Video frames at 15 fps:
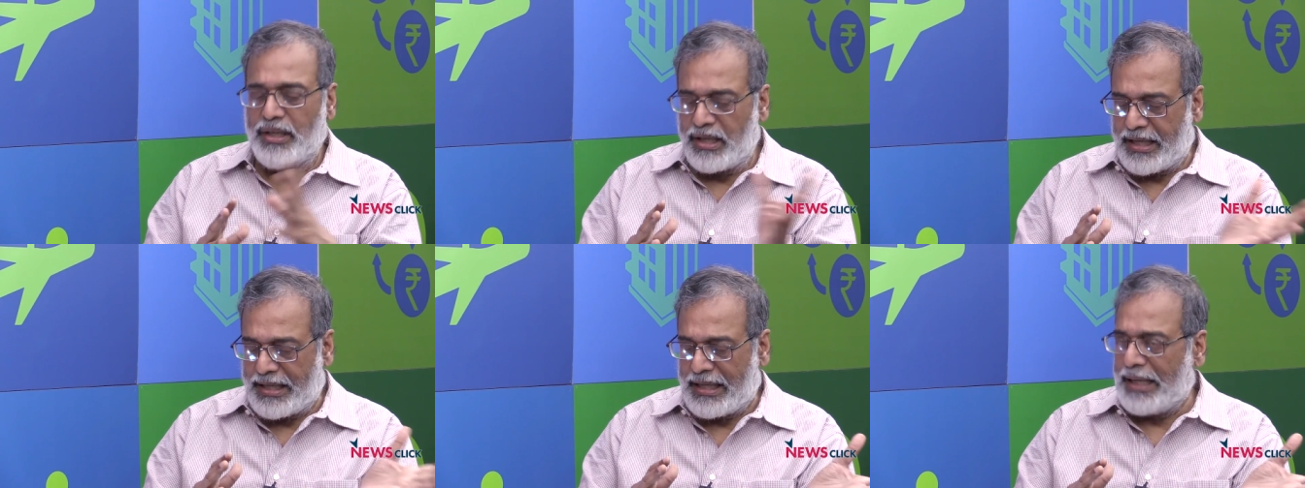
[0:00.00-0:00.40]

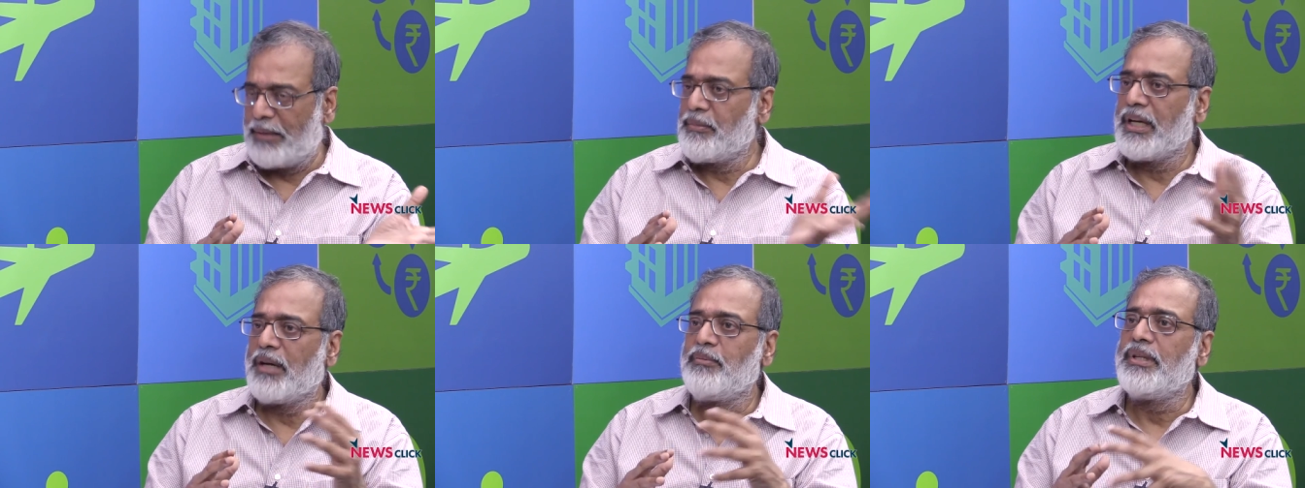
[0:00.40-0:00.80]
They
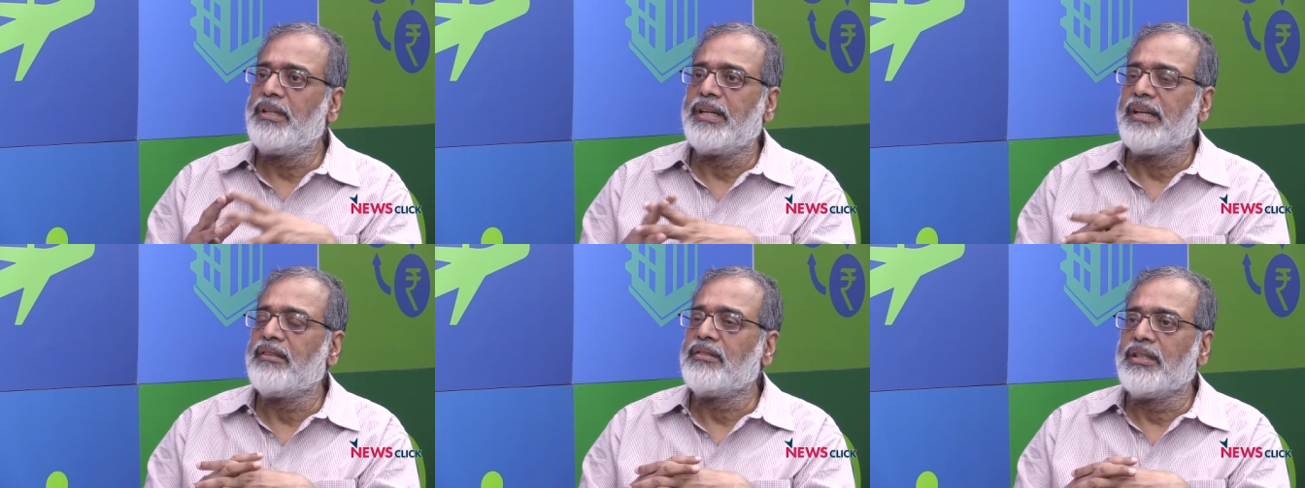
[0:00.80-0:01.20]
claim they have been
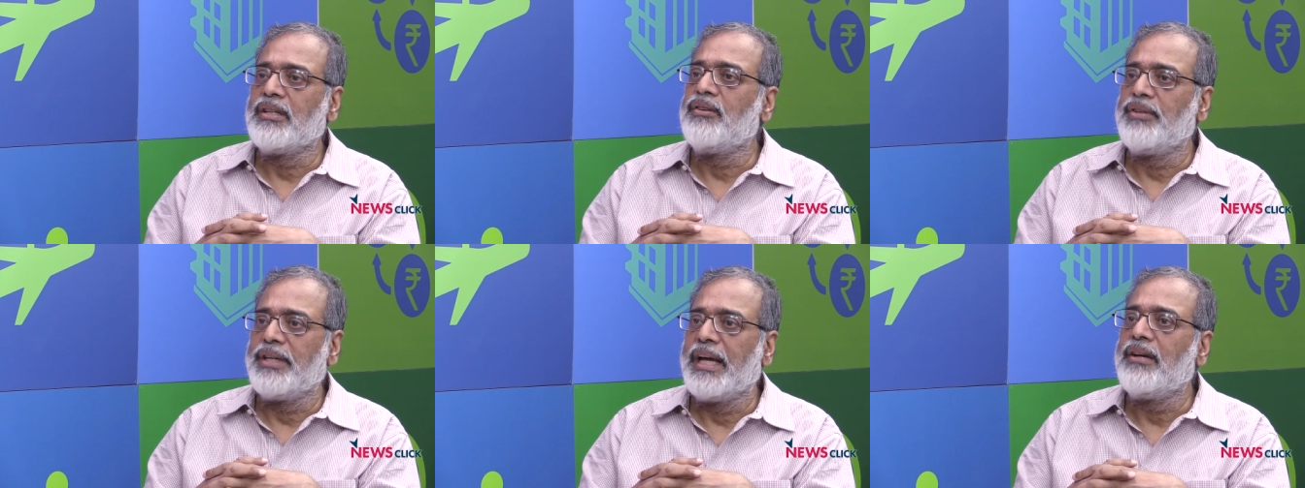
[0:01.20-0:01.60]

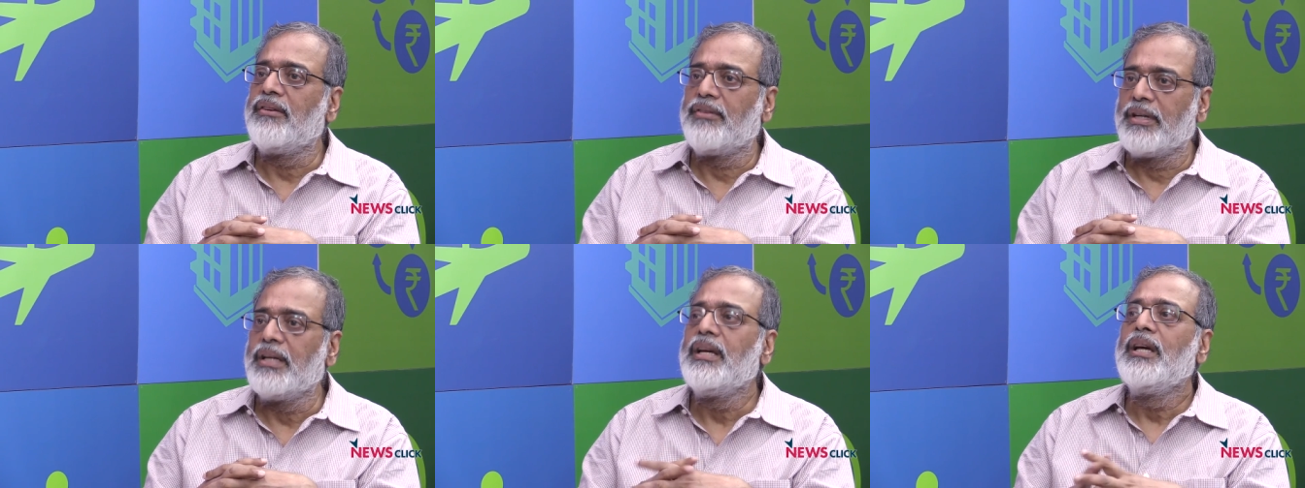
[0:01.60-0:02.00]
testing
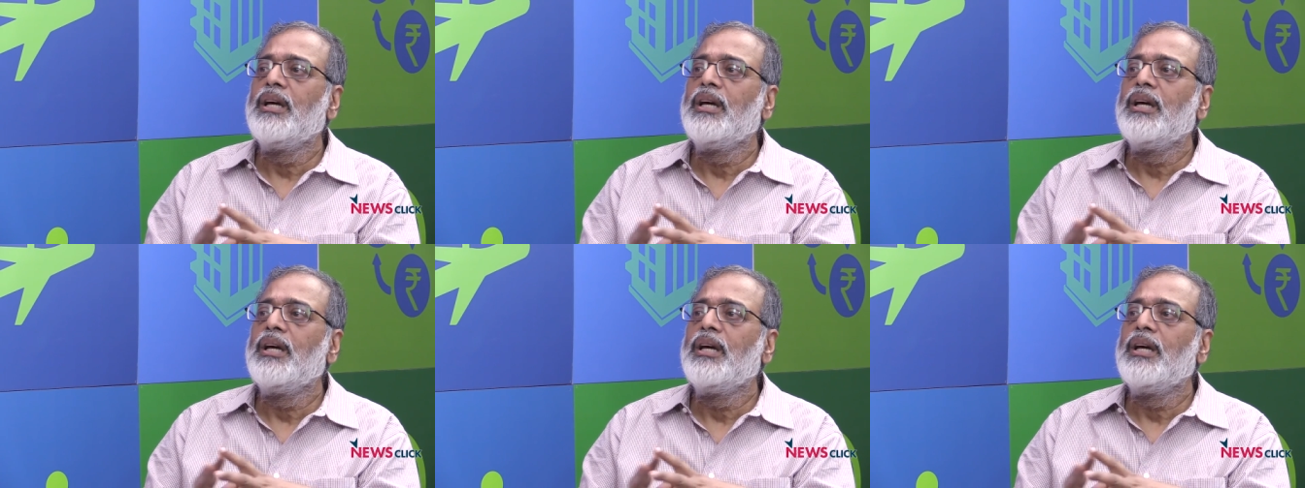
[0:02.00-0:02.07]
re-entry,